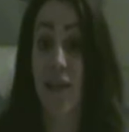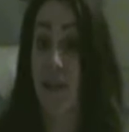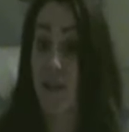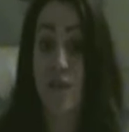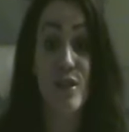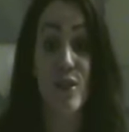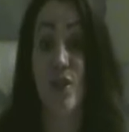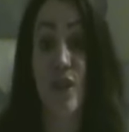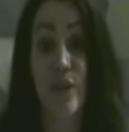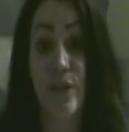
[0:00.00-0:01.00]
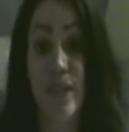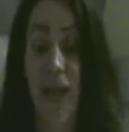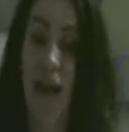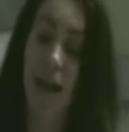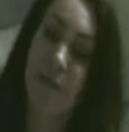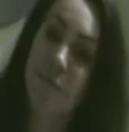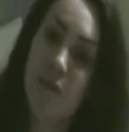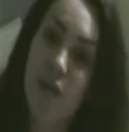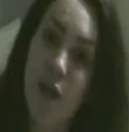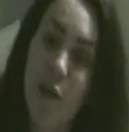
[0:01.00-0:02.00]
been in such a long time.
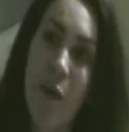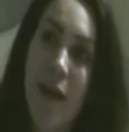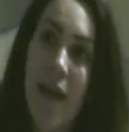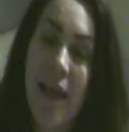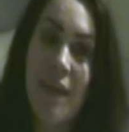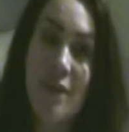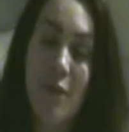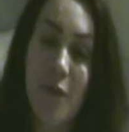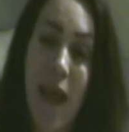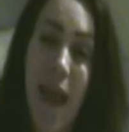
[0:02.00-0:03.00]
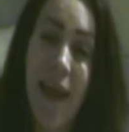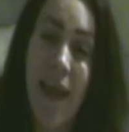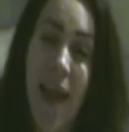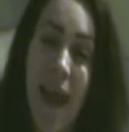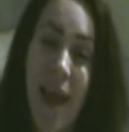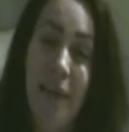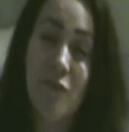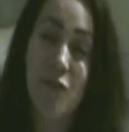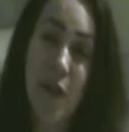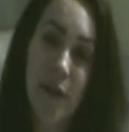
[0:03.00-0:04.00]
So yeah, and I
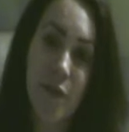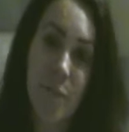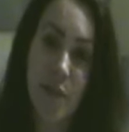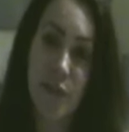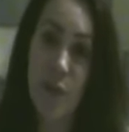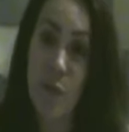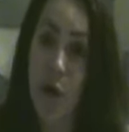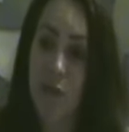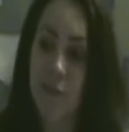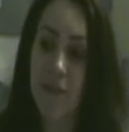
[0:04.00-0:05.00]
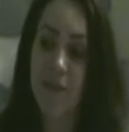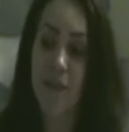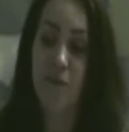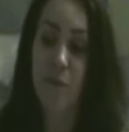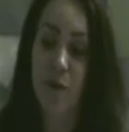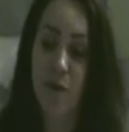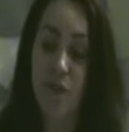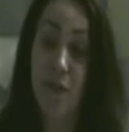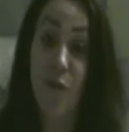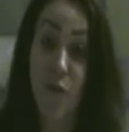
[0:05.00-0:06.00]
have to try not be too hard on myself
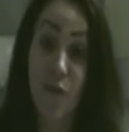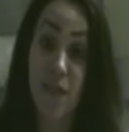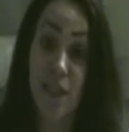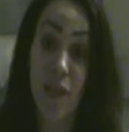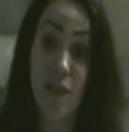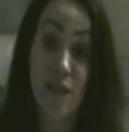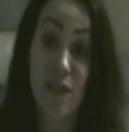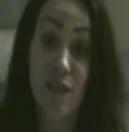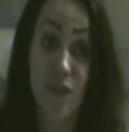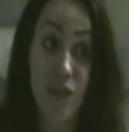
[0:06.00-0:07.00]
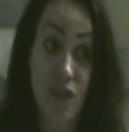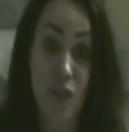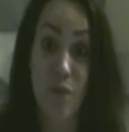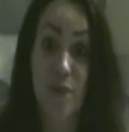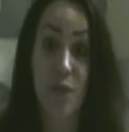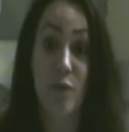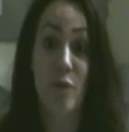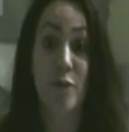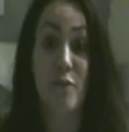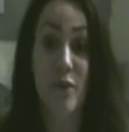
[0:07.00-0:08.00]
because I've already lost the 2
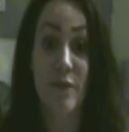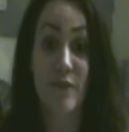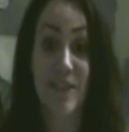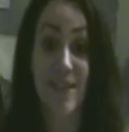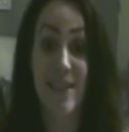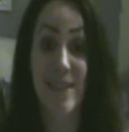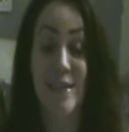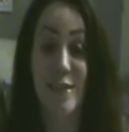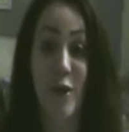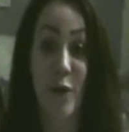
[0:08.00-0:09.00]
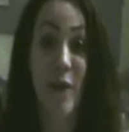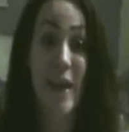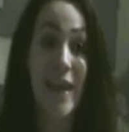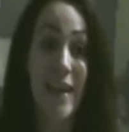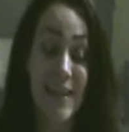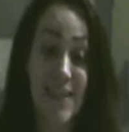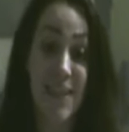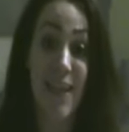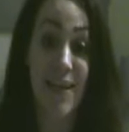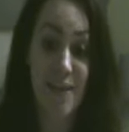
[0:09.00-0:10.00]
stone previously, so it is
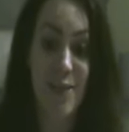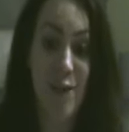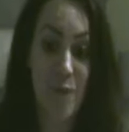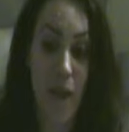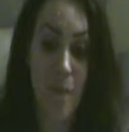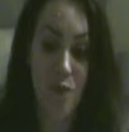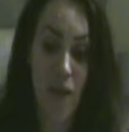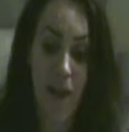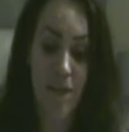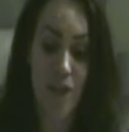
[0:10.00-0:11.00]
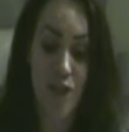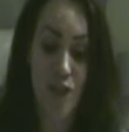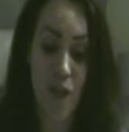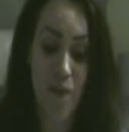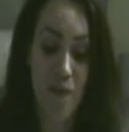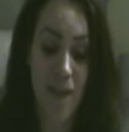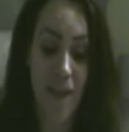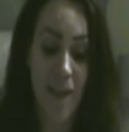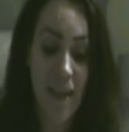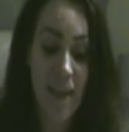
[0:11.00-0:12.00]
the last stone that I'm trying to shift.
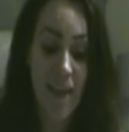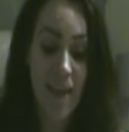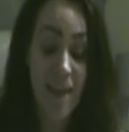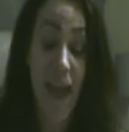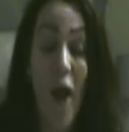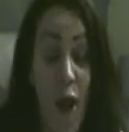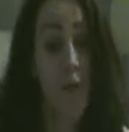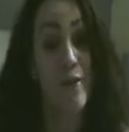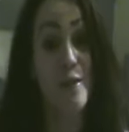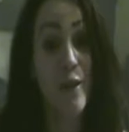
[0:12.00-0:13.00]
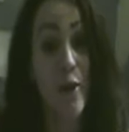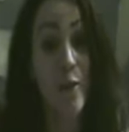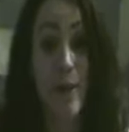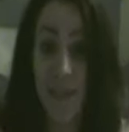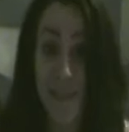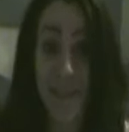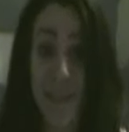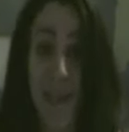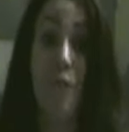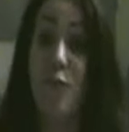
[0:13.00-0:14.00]
And yeah, half a stone is
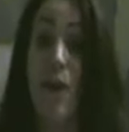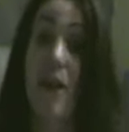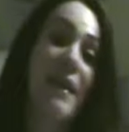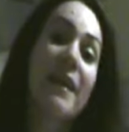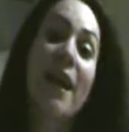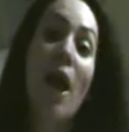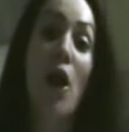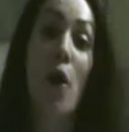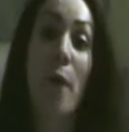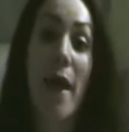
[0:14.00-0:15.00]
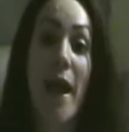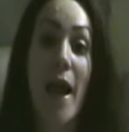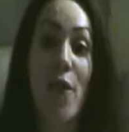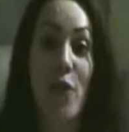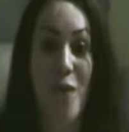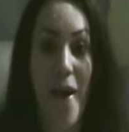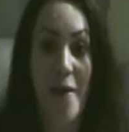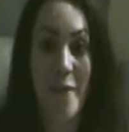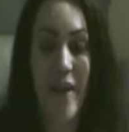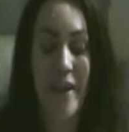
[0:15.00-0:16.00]
definitely going the
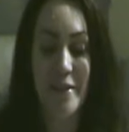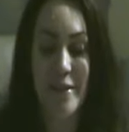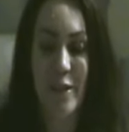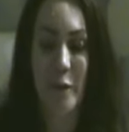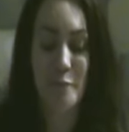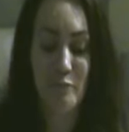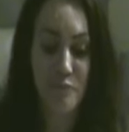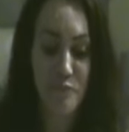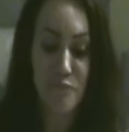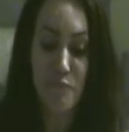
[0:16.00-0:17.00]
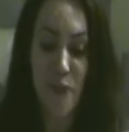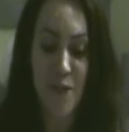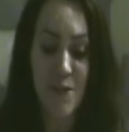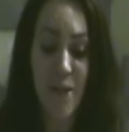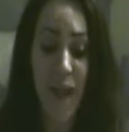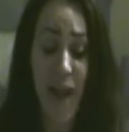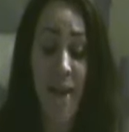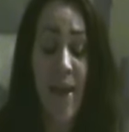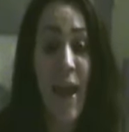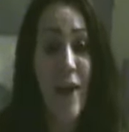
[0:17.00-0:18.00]
right way. So
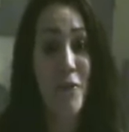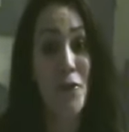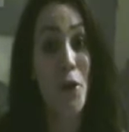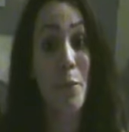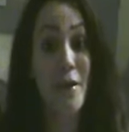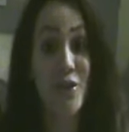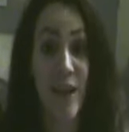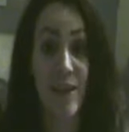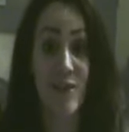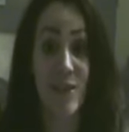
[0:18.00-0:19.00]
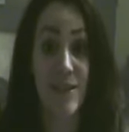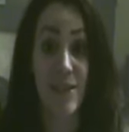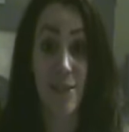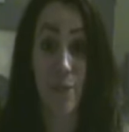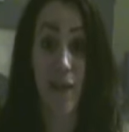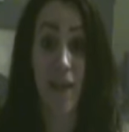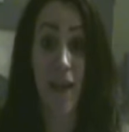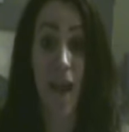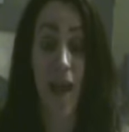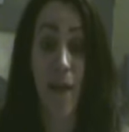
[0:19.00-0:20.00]
yeah, I've run a couple of challenges this
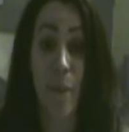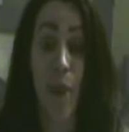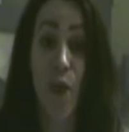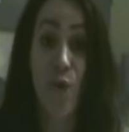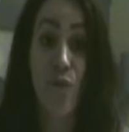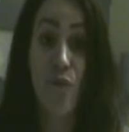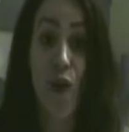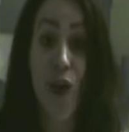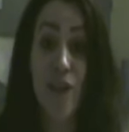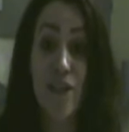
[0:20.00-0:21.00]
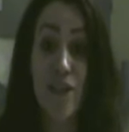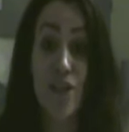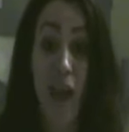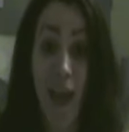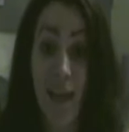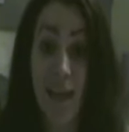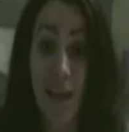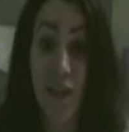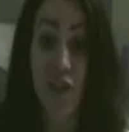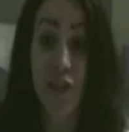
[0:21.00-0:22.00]
week. First
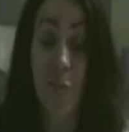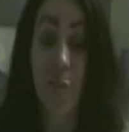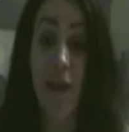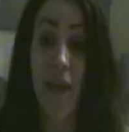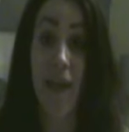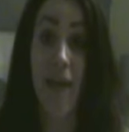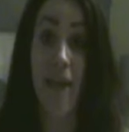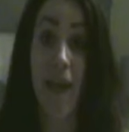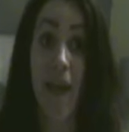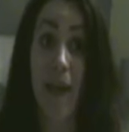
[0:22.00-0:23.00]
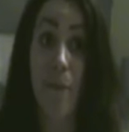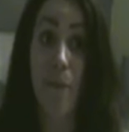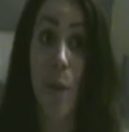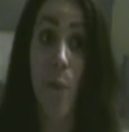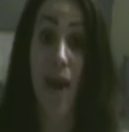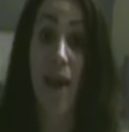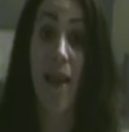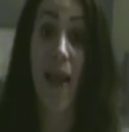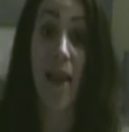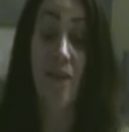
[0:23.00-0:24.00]
challenge being,
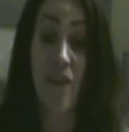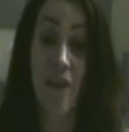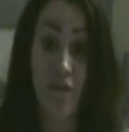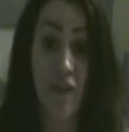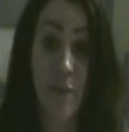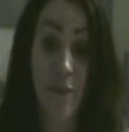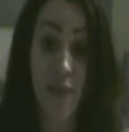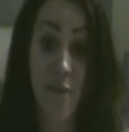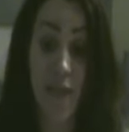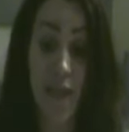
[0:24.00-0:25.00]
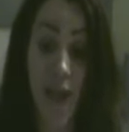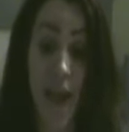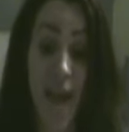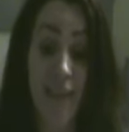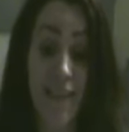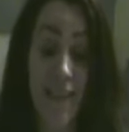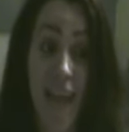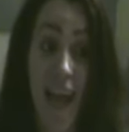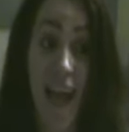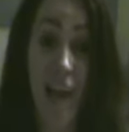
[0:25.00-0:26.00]
well, I have had a really busy week and